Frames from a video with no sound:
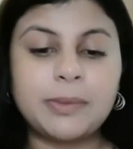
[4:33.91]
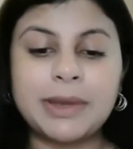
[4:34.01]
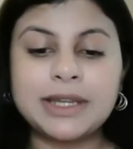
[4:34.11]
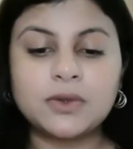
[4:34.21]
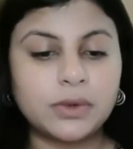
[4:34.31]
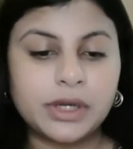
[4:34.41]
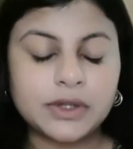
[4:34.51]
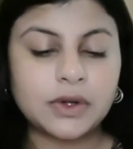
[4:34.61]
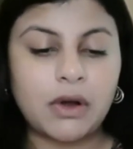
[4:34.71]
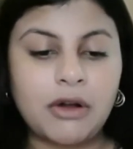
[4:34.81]
with my
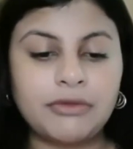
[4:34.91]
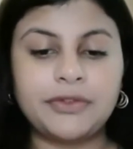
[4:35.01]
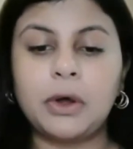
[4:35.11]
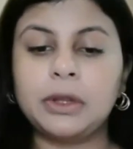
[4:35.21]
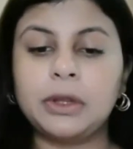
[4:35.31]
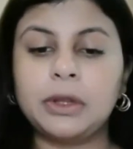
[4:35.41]
students of all the